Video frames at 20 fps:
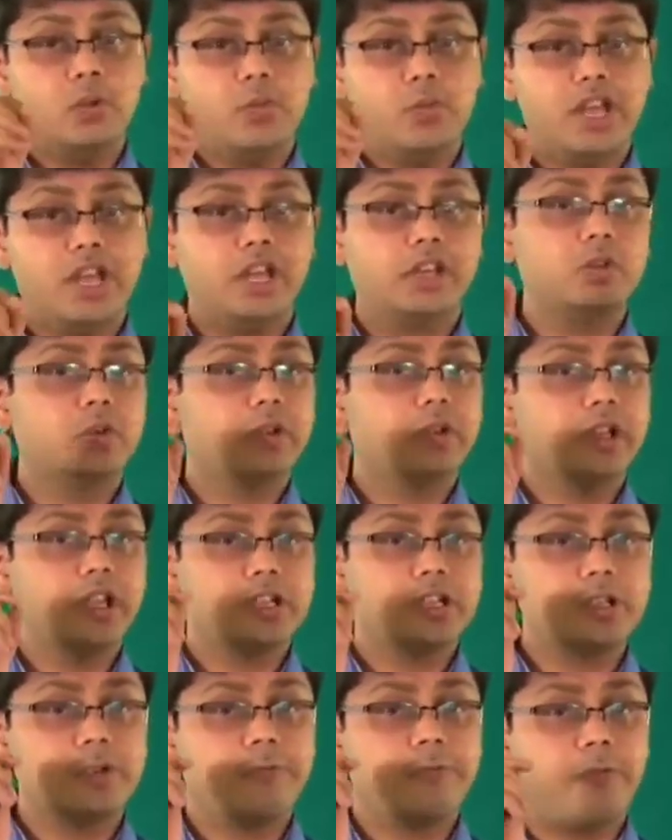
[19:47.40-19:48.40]
where you
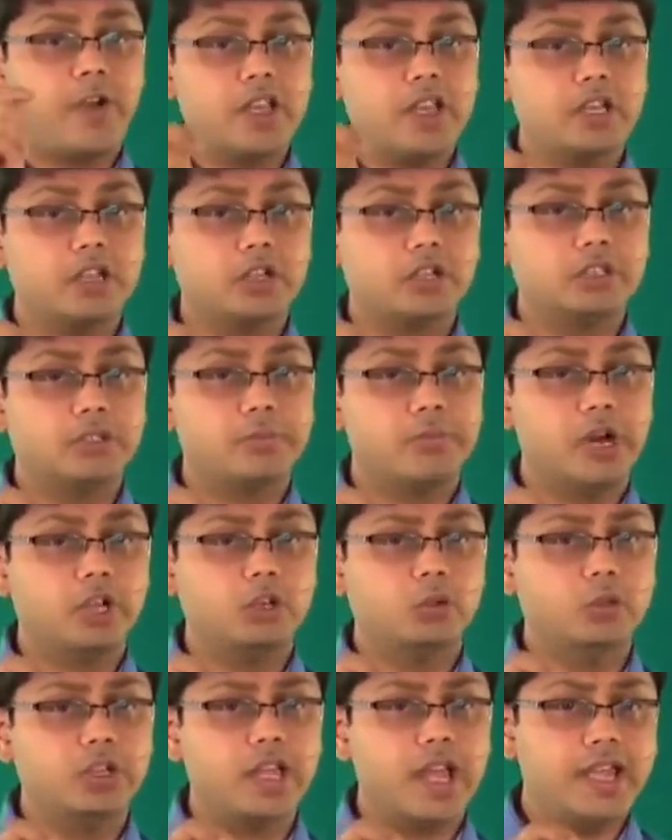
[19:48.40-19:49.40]
created fire on the
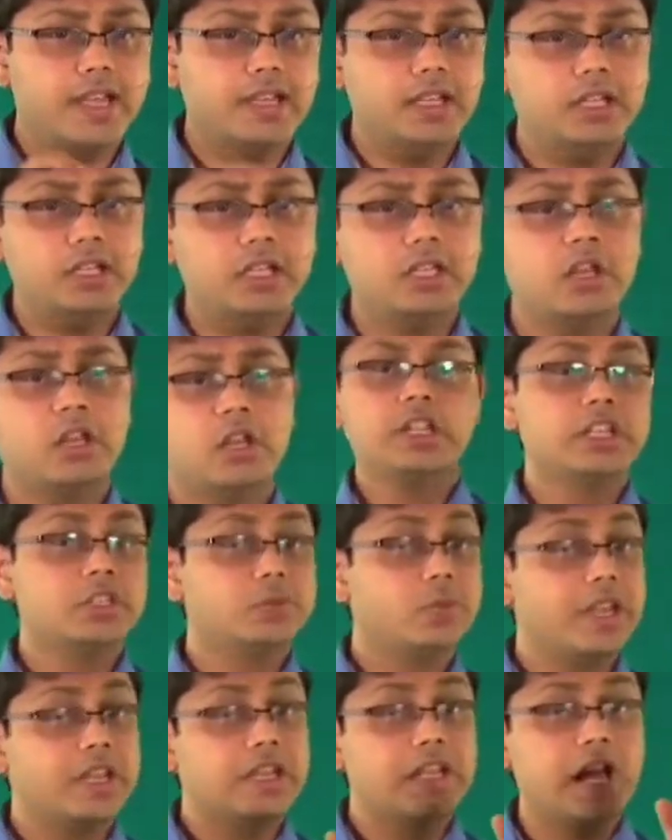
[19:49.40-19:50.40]
marooned island, is
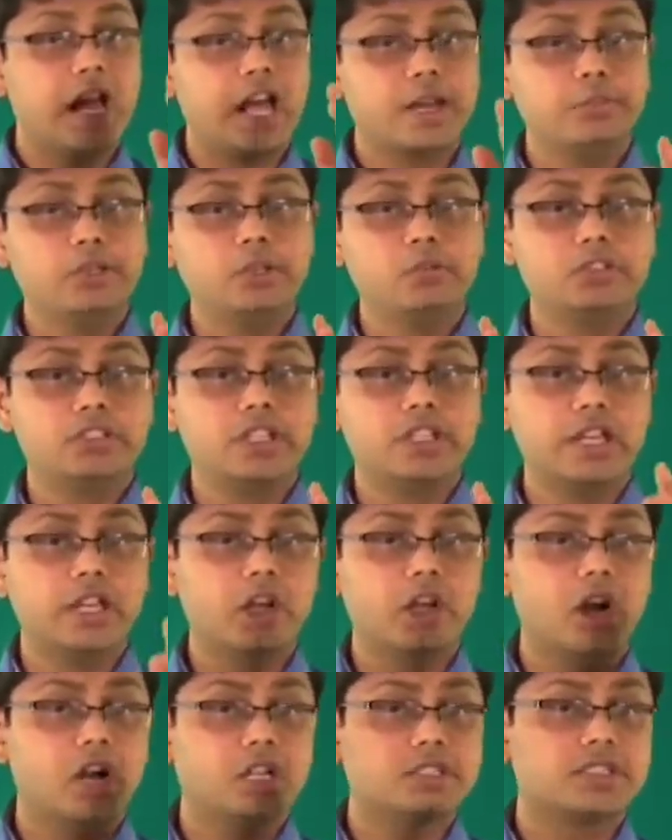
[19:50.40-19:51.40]
when carbon was getting
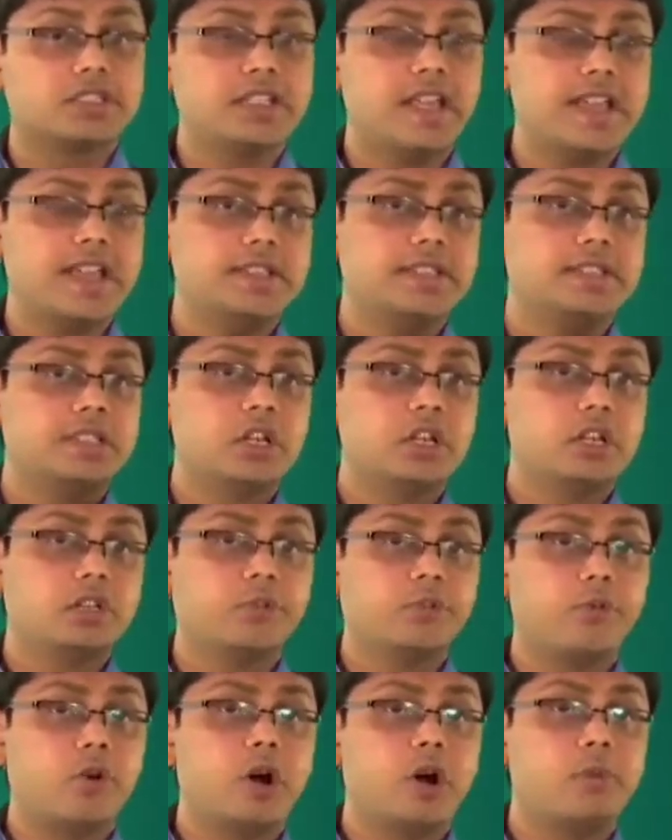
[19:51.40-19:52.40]
oxidized to
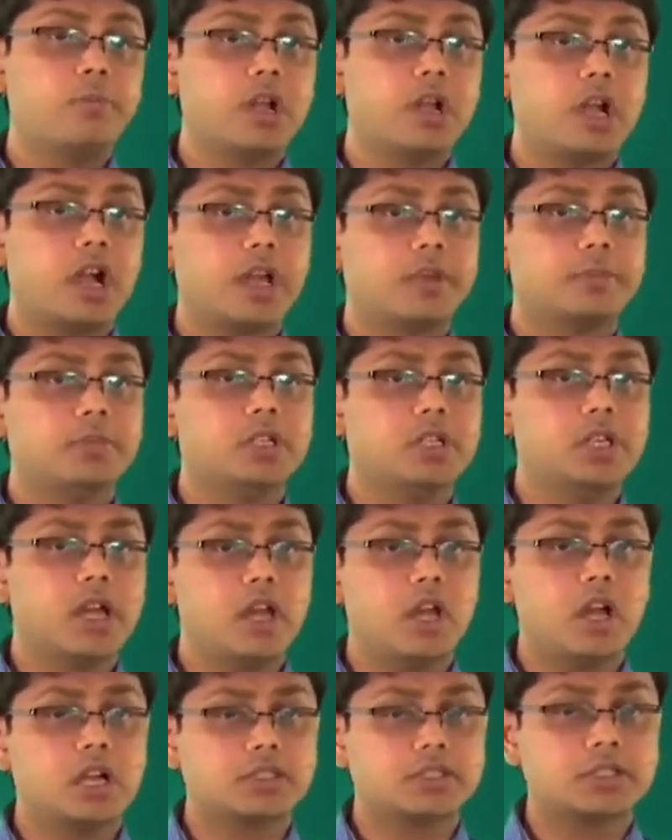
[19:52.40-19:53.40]
form carbon
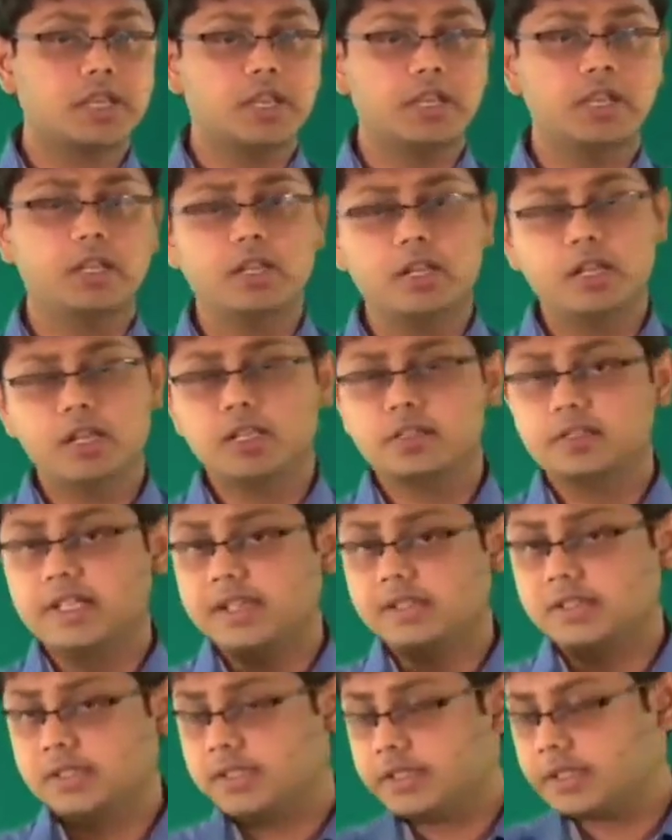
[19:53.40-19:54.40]
dioxide.
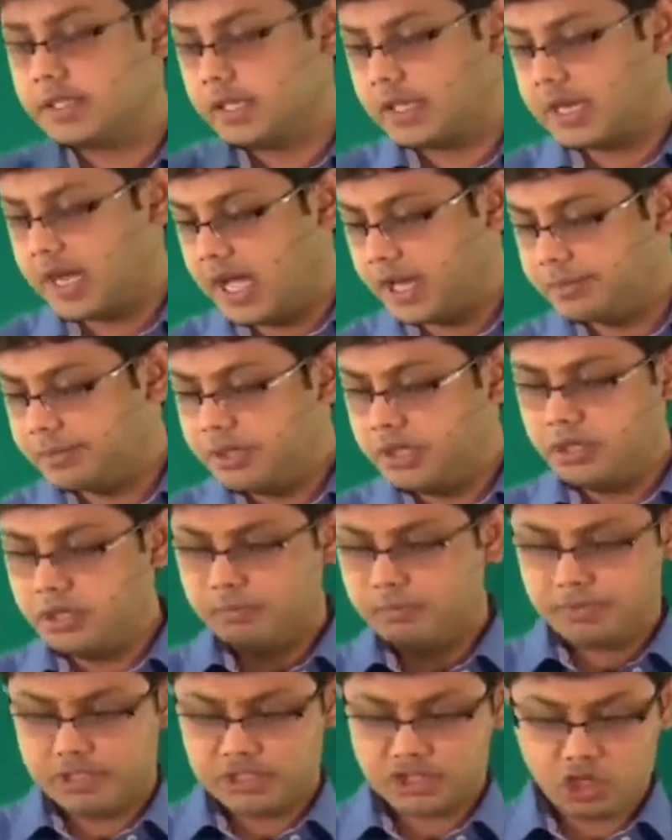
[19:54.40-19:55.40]
That is, carbon
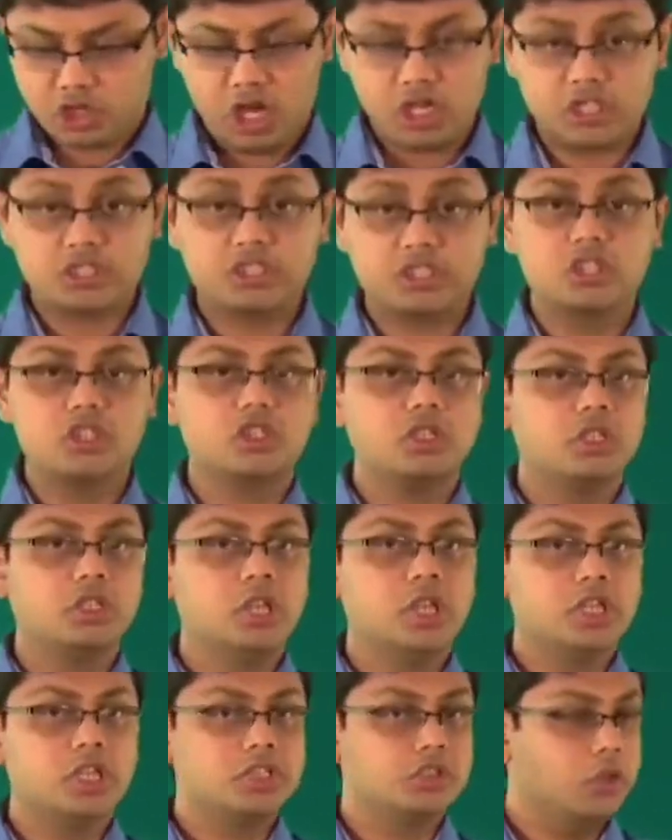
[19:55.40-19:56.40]
plus oxygen
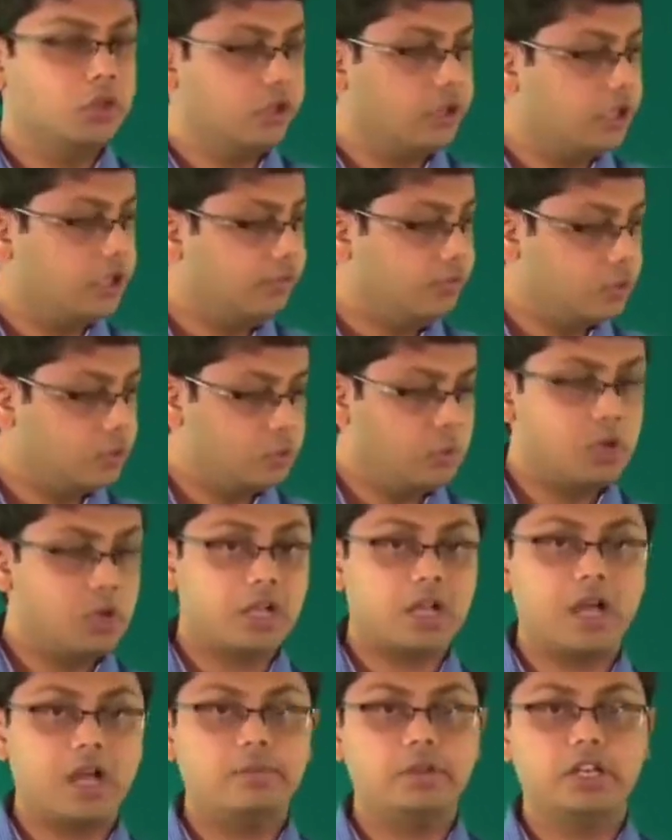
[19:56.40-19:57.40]
is going to give you
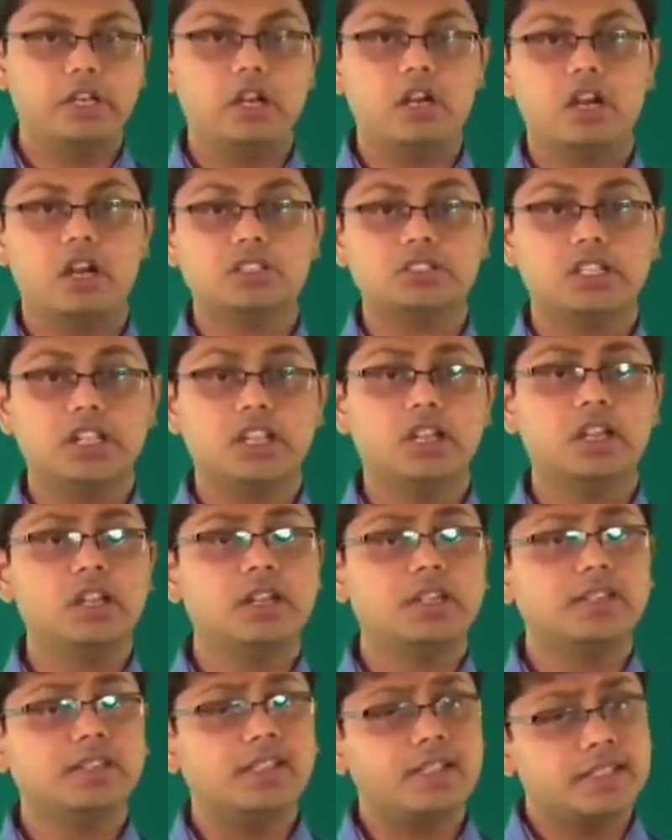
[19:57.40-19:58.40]
carbon dioxide.
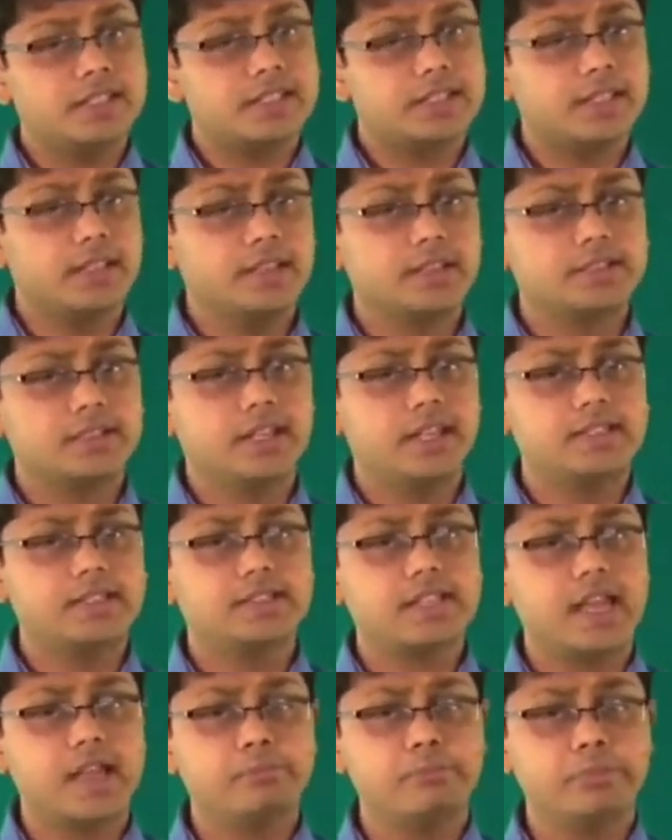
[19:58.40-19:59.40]
This is an
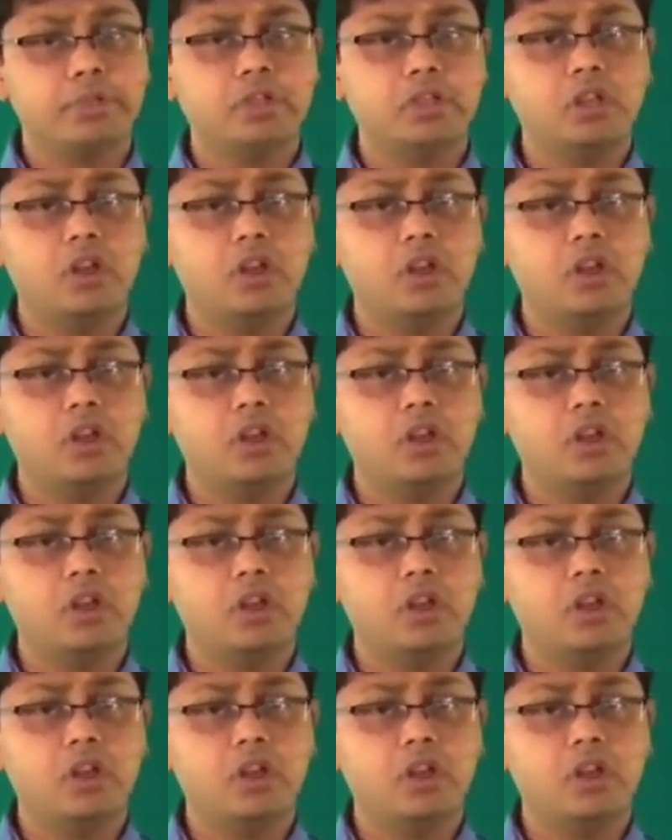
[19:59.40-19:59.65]
example